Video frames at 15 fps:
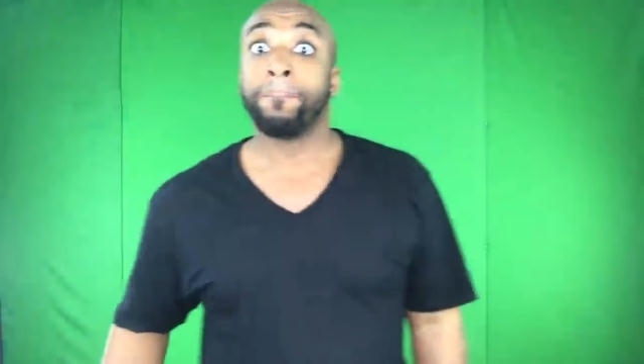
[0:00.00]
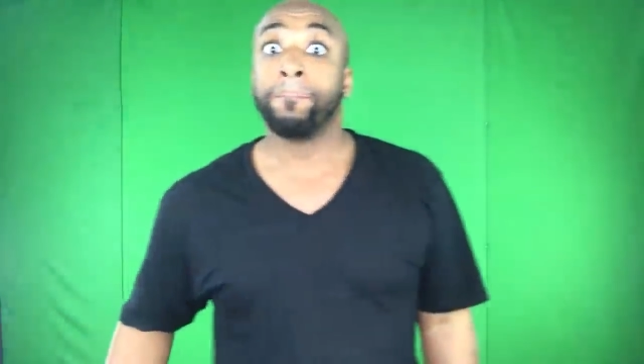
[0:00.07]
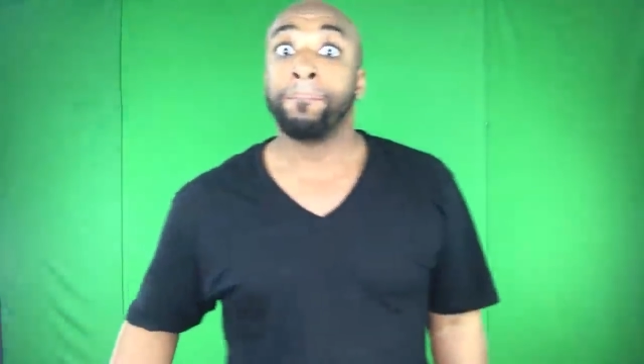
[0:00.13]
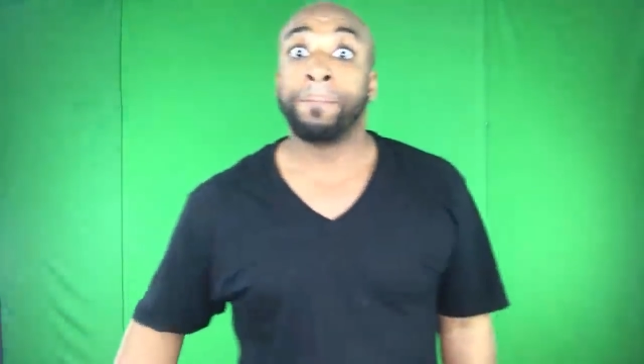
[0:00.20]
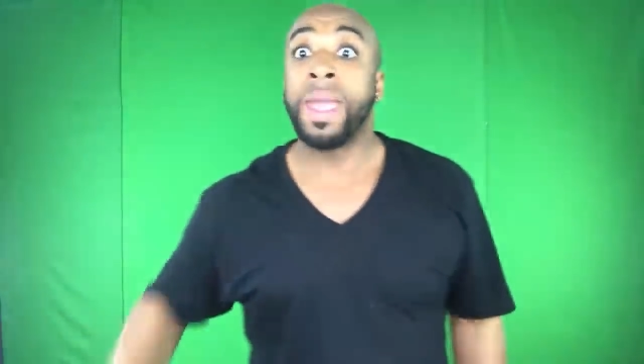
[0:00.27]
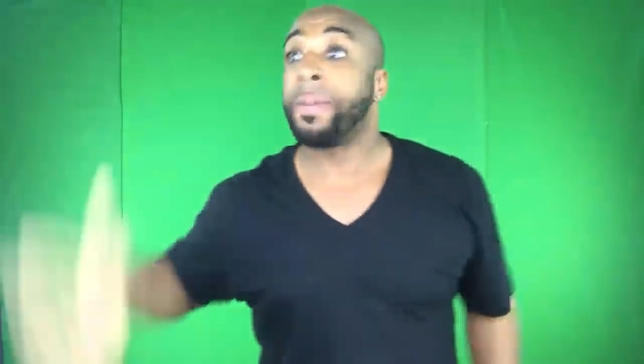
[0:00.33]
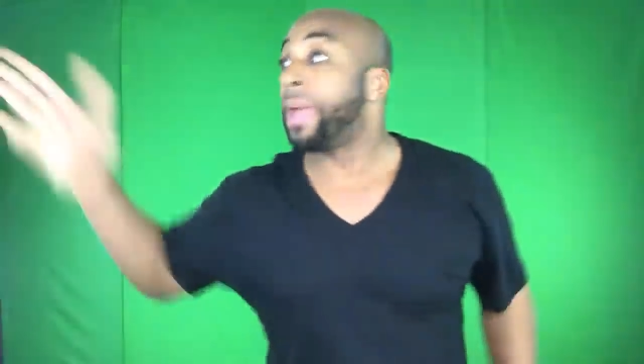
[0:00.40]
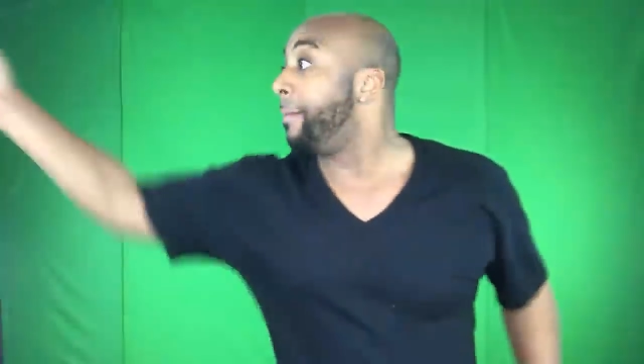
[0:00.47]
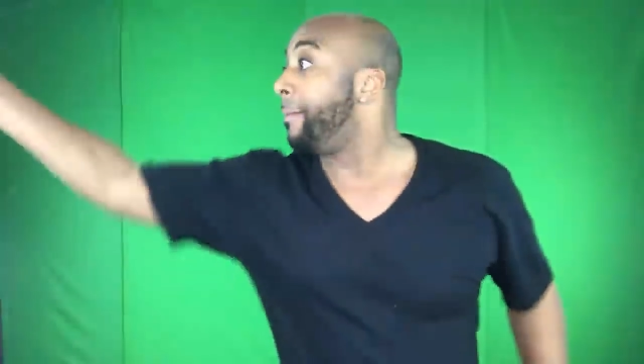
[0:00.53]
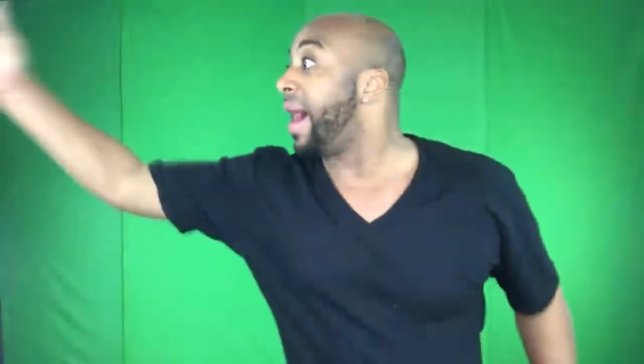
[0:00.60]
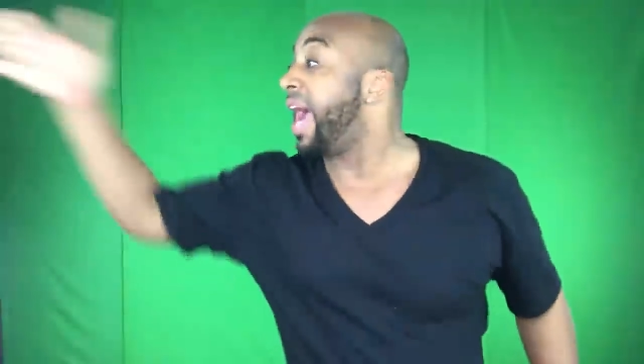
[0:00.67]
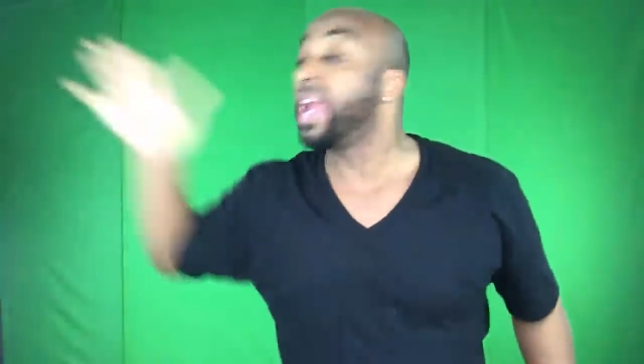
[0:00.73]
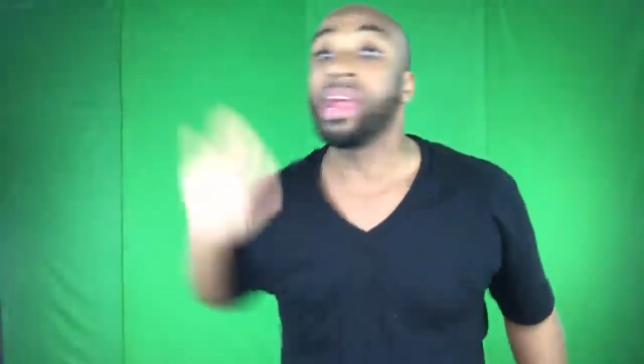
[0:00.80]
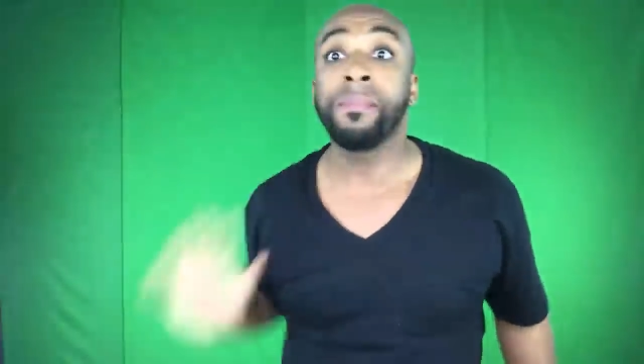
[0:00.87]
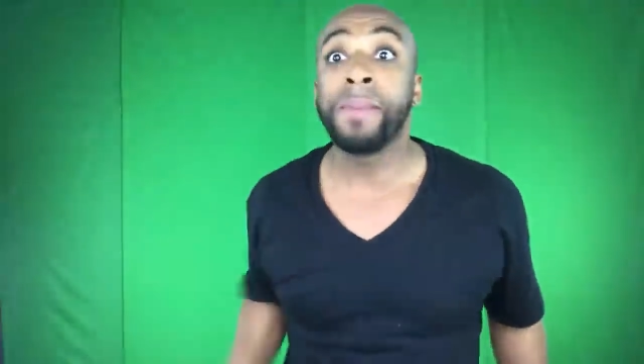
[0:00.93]
Baby, I'm out
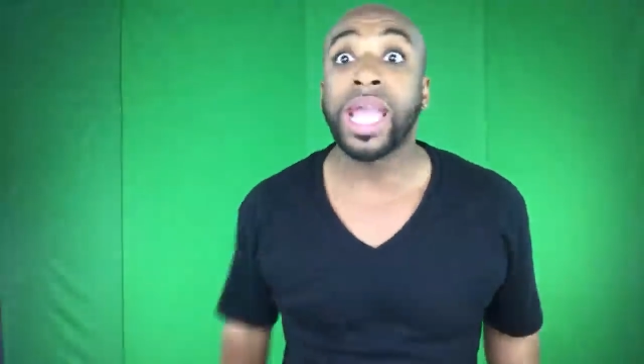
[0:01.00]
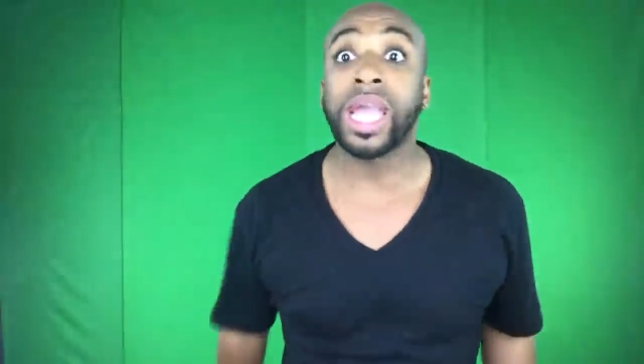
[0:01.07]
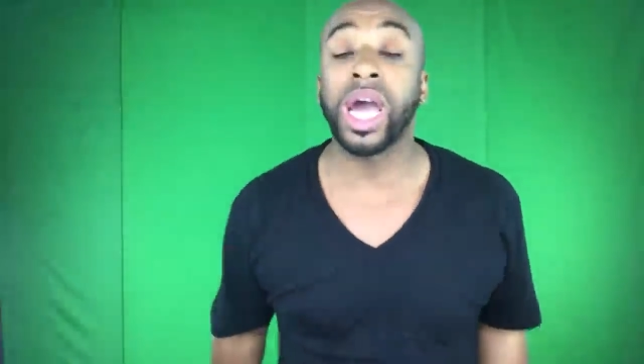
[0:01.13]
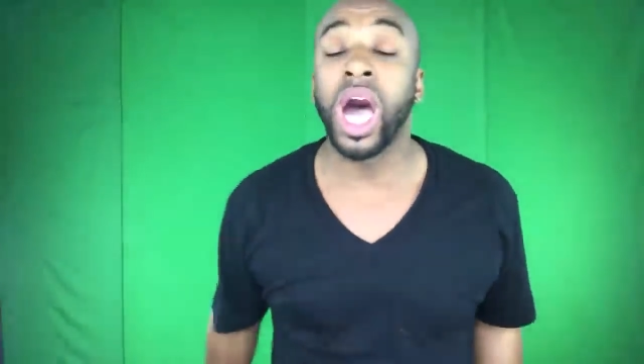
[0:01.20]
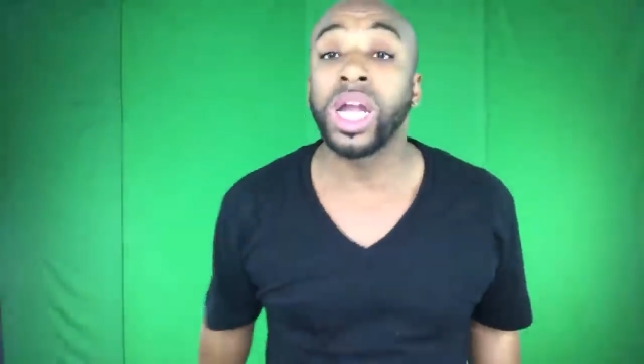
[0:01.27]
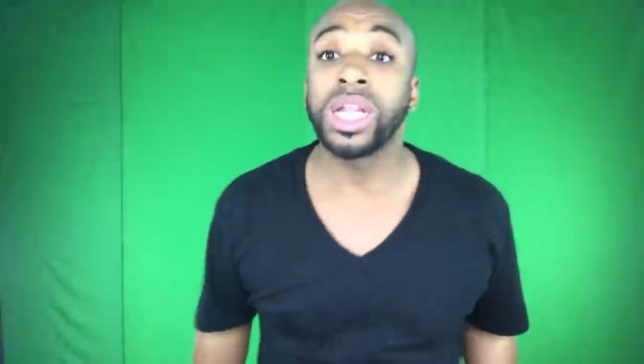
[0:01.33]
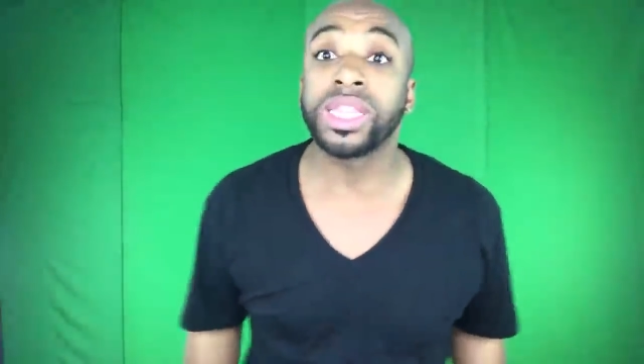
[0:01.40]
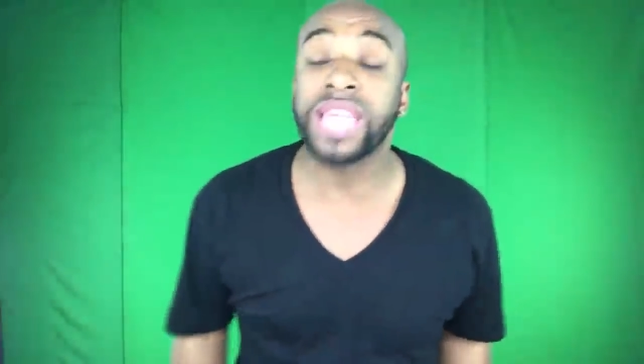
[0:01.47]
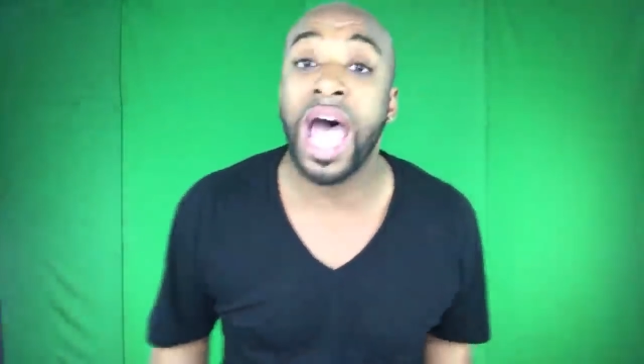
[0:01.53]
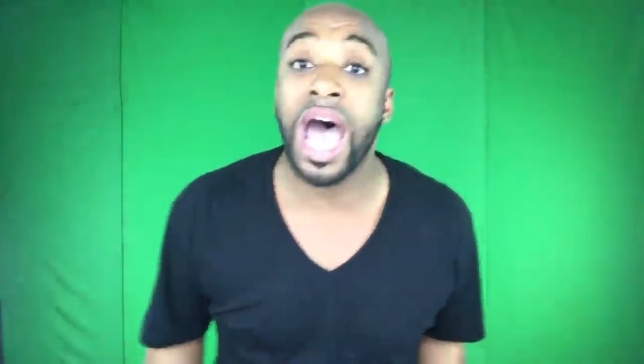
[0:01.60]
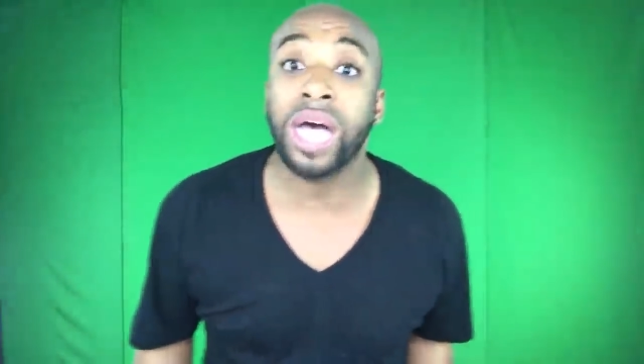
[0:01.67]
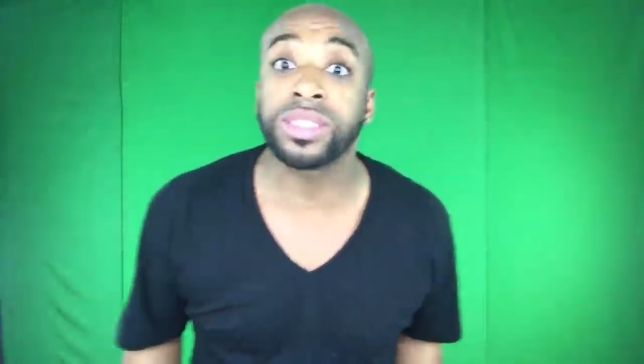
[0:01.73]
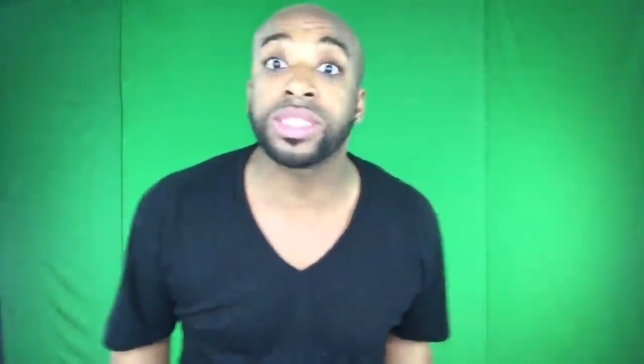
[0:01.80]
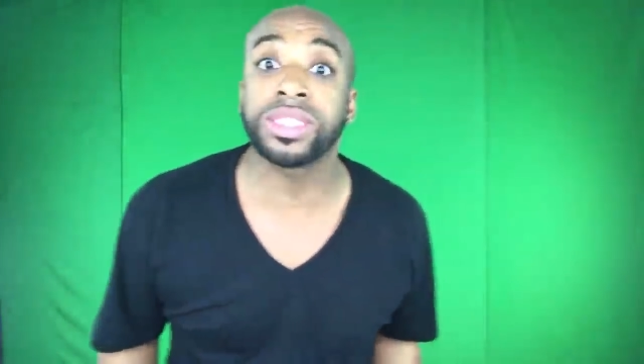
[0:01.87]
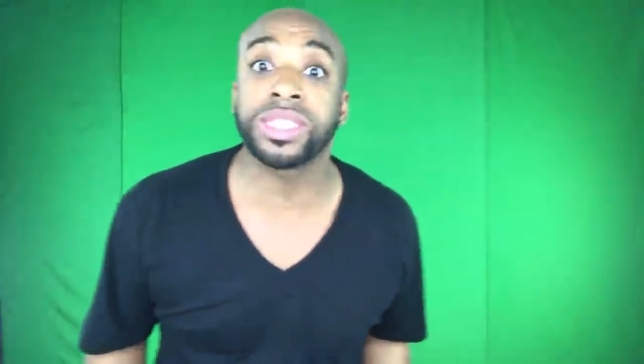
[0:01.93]
here making hundred
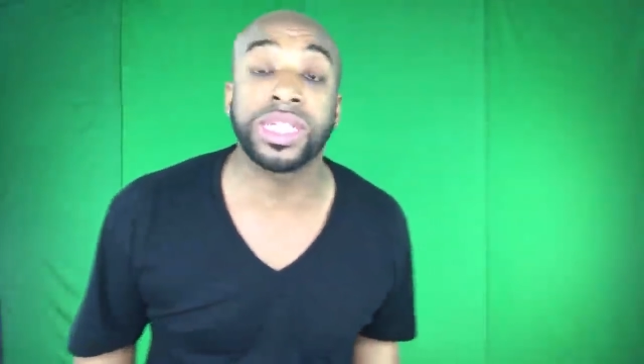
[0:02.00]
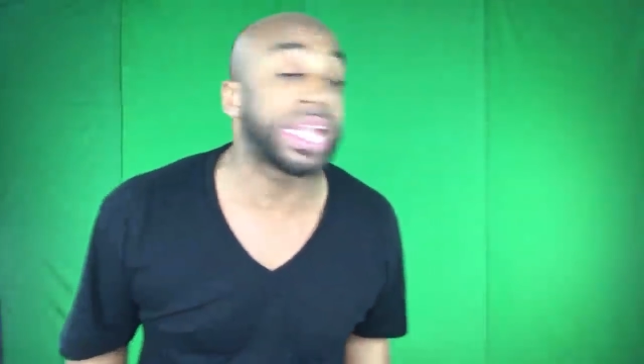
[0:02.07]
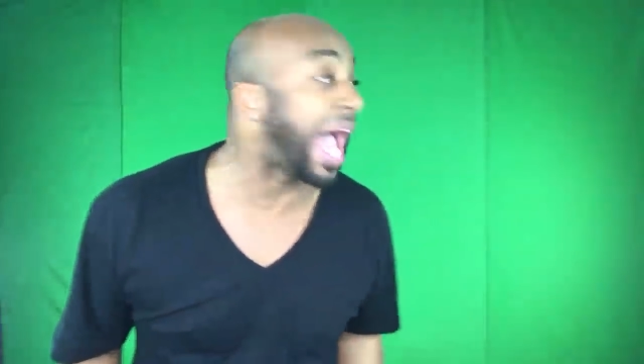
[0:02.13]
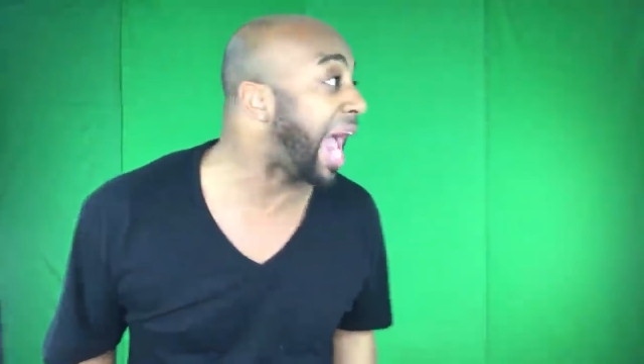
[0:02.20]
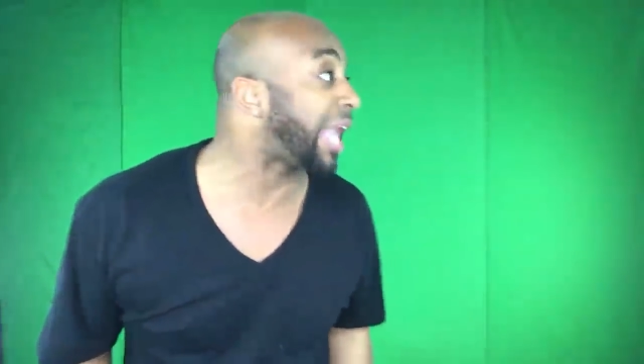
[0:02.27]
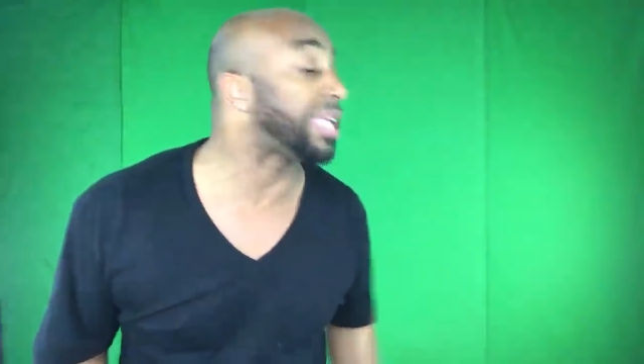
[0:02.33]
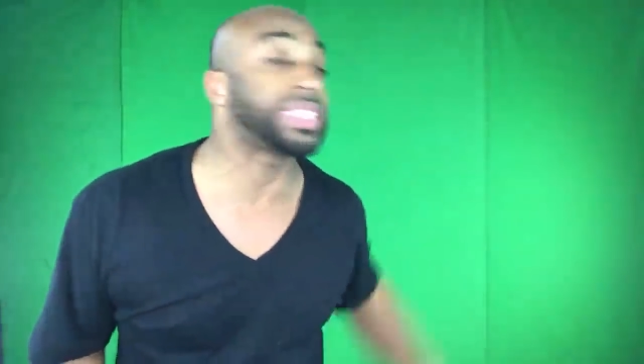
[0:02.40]
thousands of dollars